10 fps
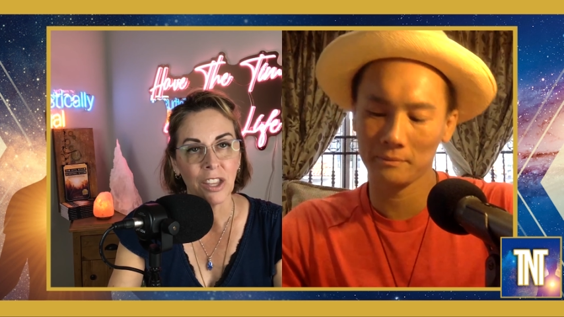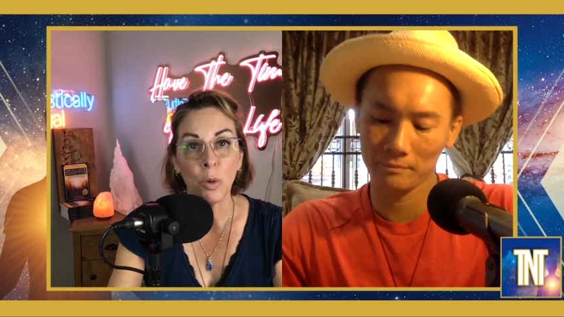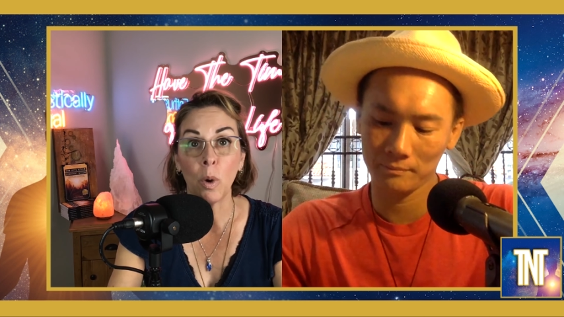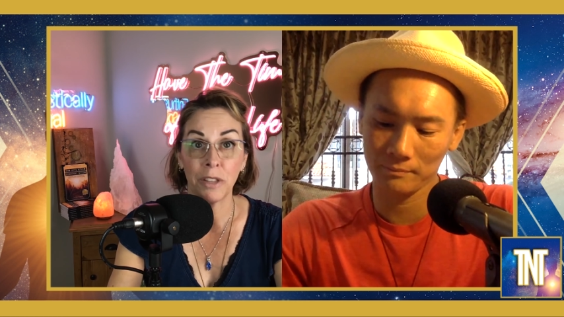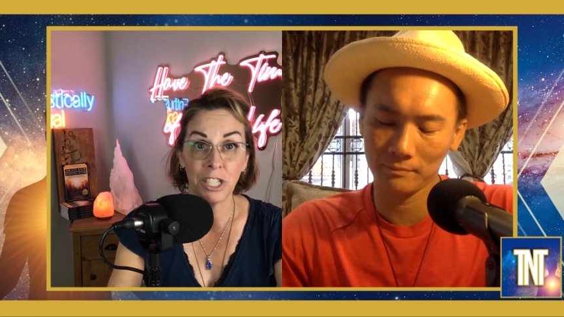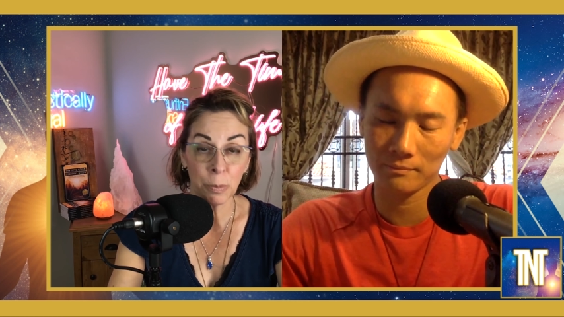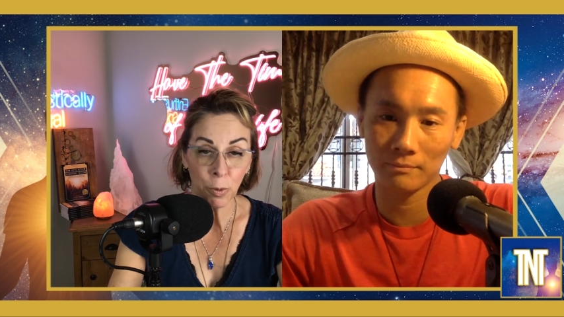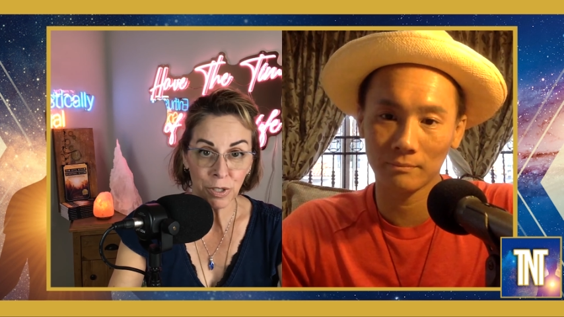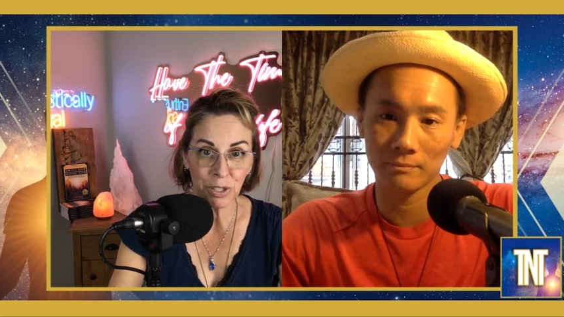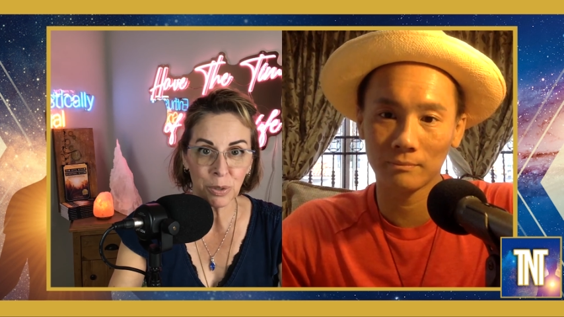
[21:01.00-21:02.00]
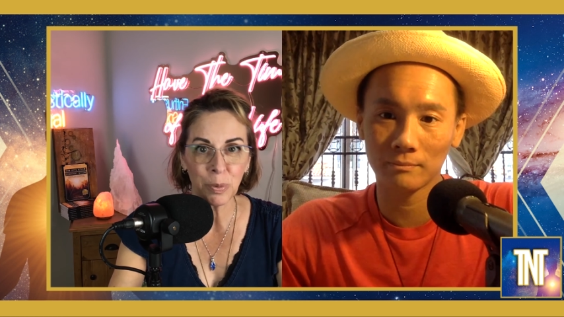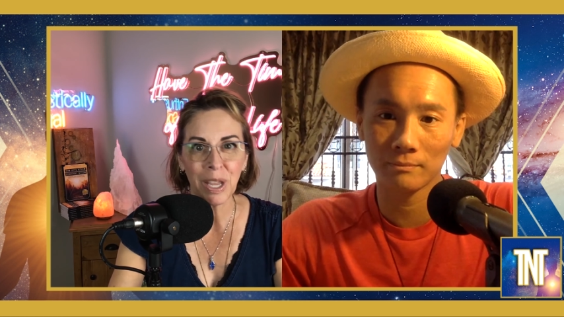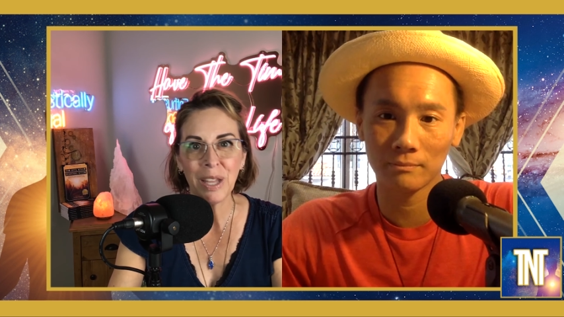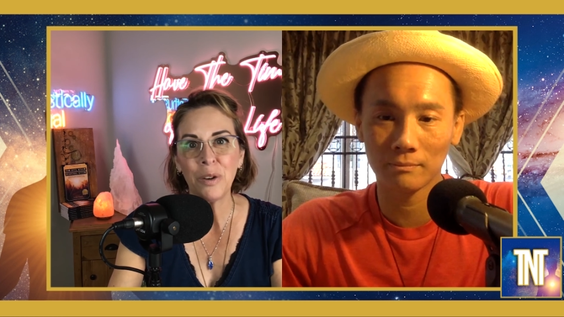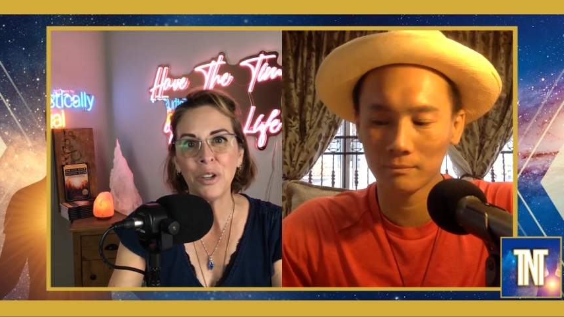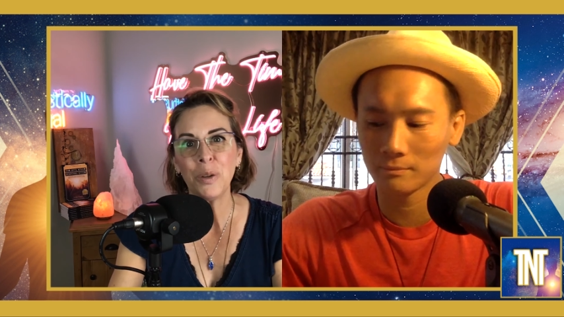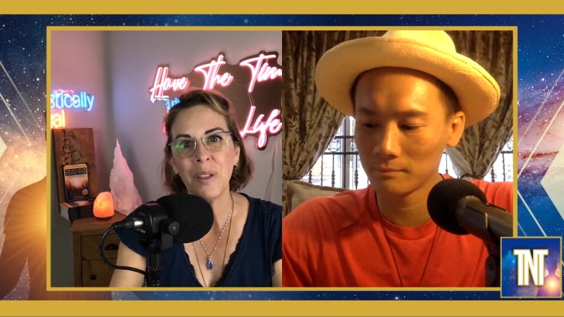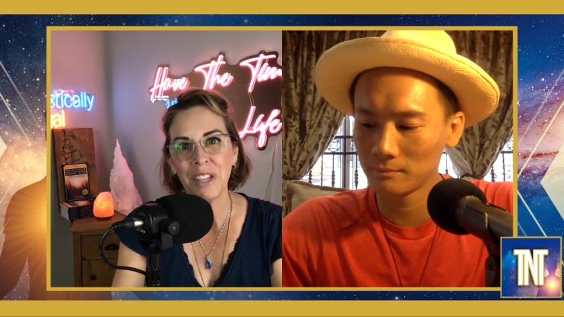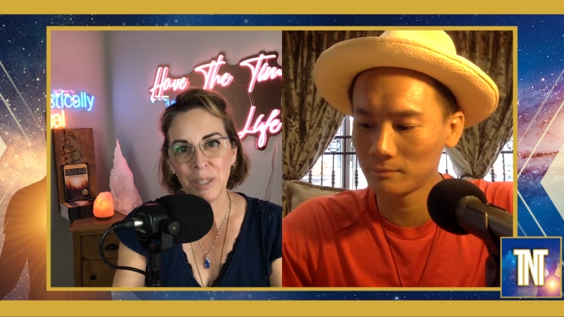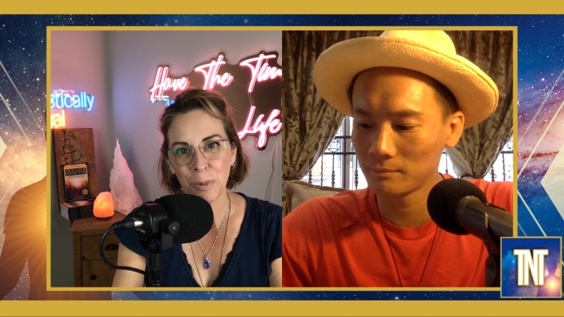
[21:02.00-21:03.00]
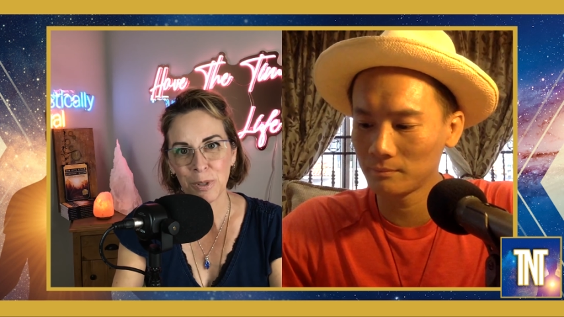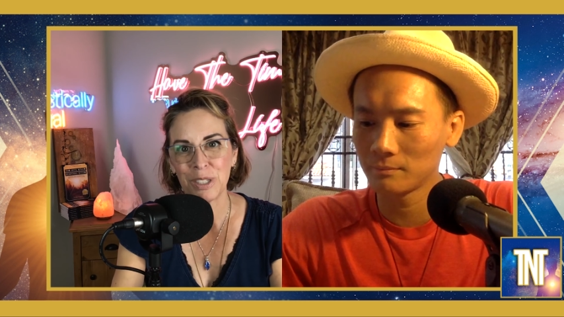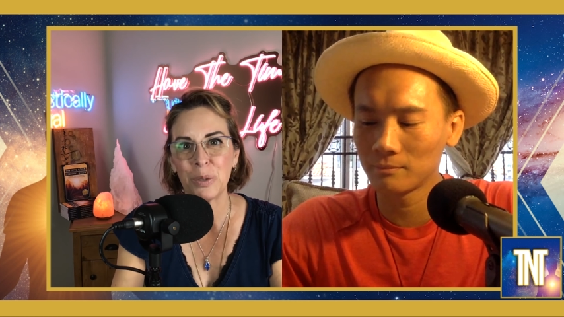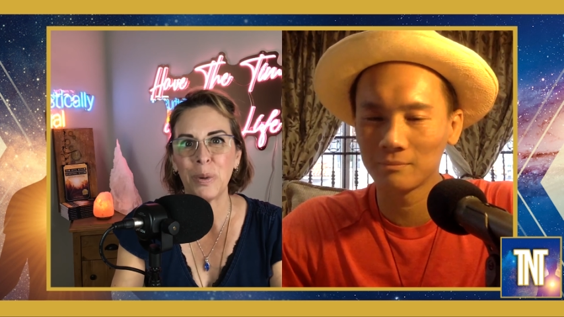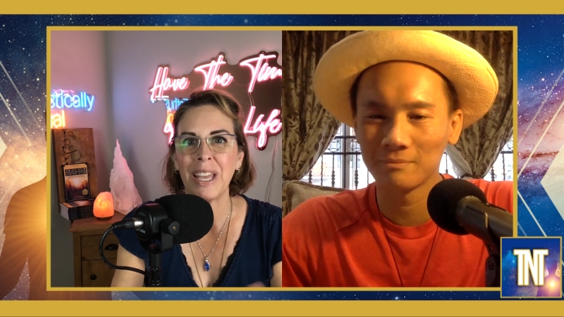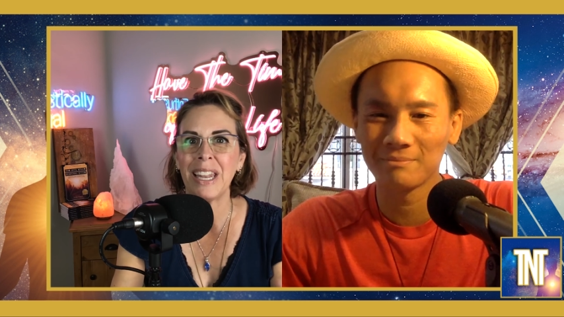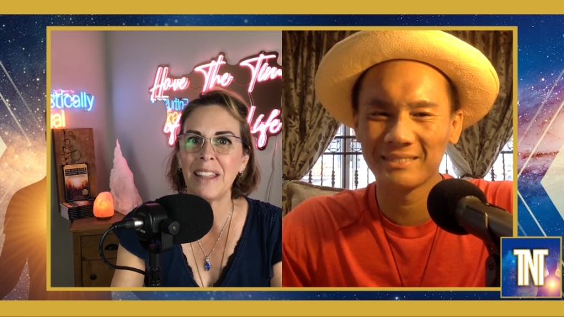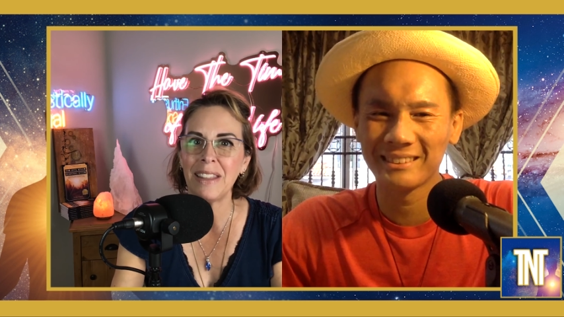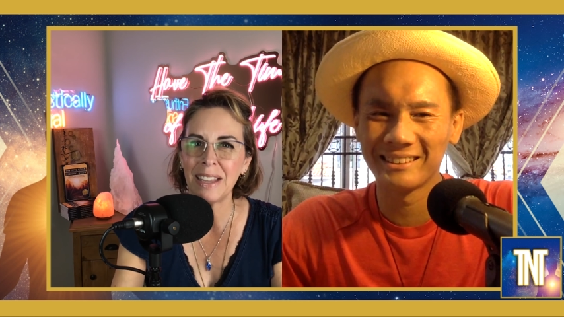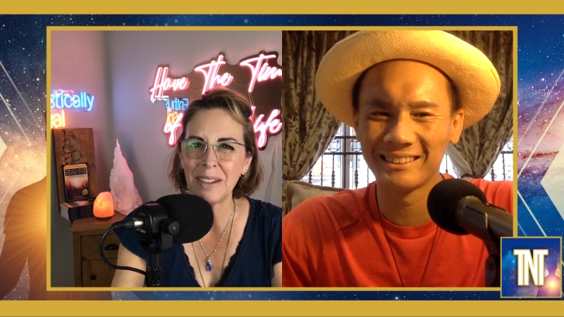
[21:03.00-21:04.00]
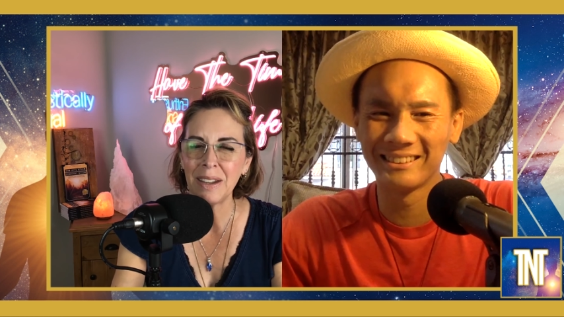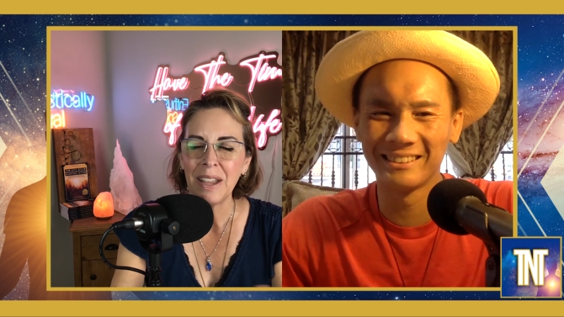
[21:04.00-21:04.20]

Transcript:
Speaker 1: you want this person to win or you want this person to win and then